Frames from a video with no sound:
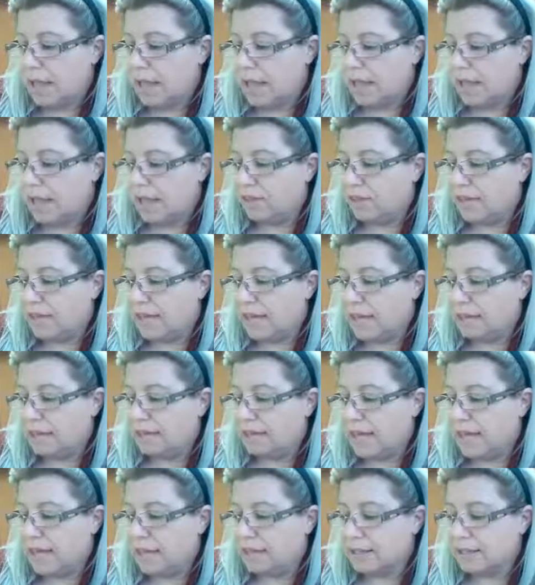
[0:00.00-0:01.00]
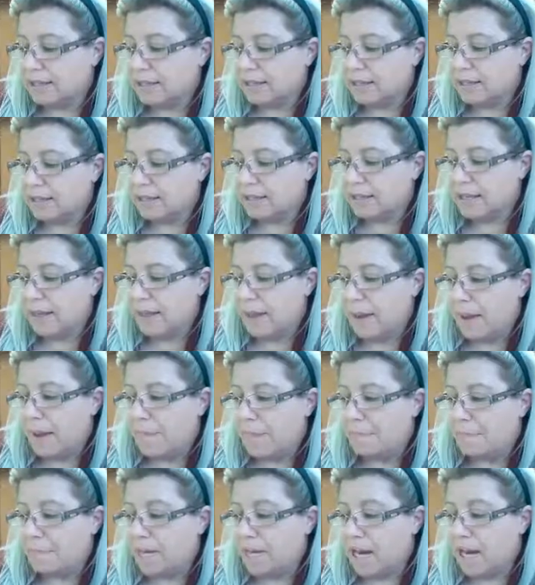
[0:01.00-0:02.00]
and the x-axis,
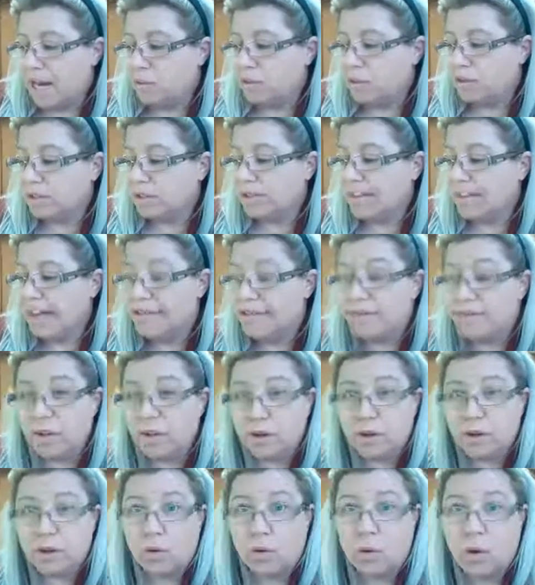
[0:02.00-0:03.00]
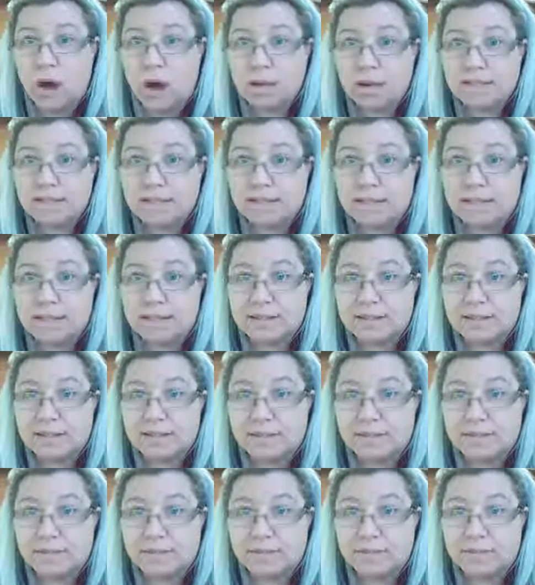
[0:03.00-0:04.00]
but I will never cross it.
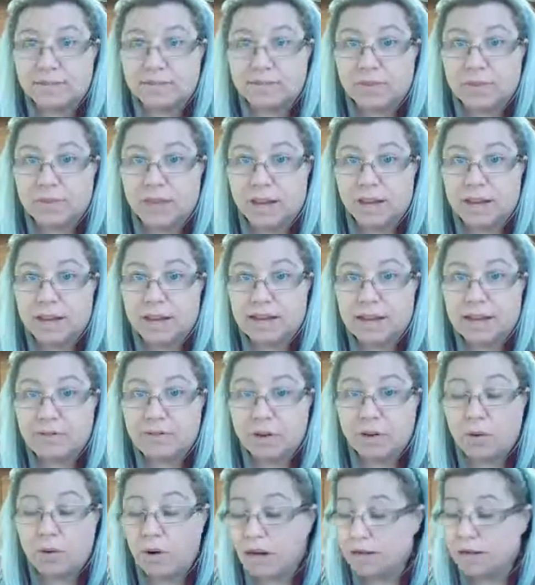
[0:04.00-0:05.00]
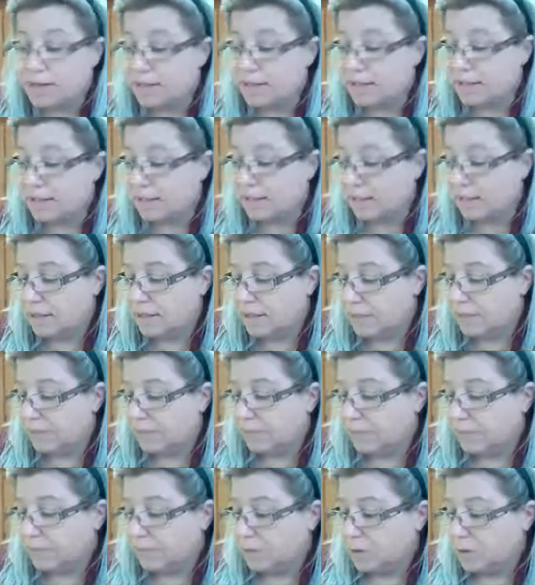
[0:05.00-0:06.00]
I never cross it.
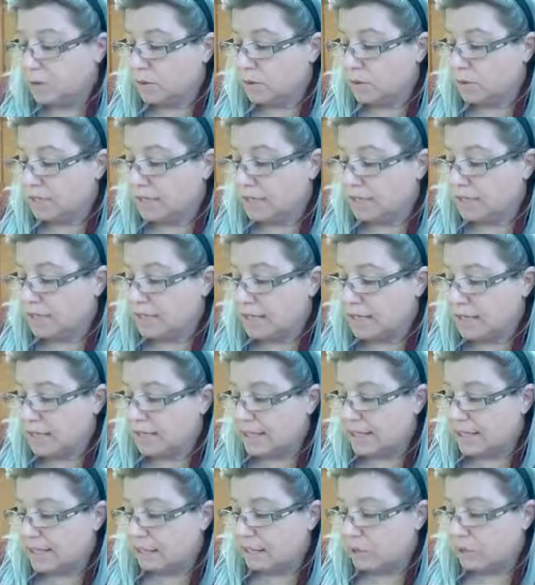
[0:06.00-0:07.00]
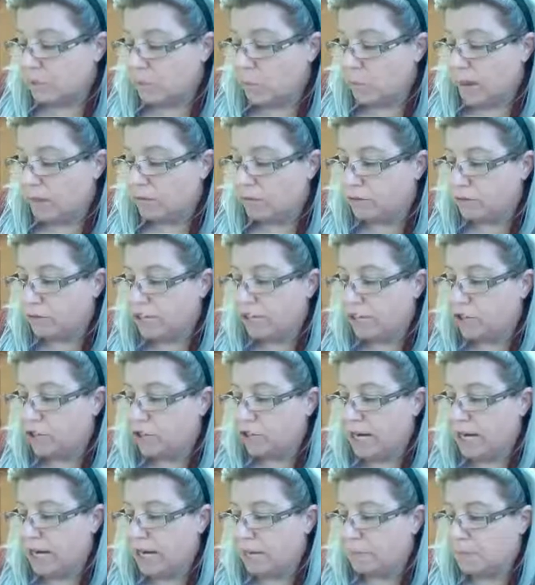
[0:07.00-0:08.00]
So it's this nice little rounded
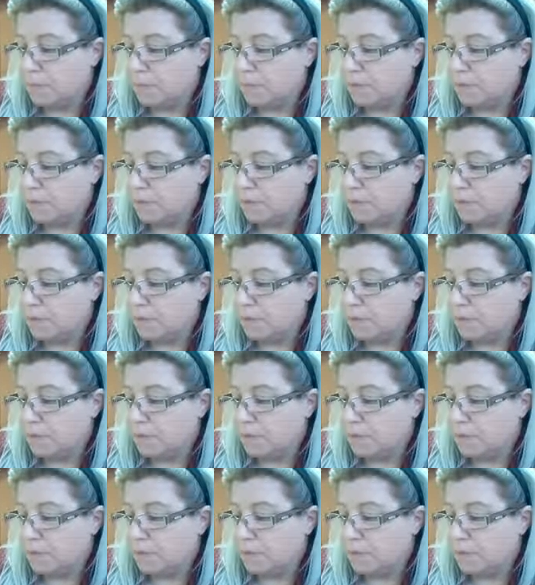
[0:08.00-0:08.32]
shape.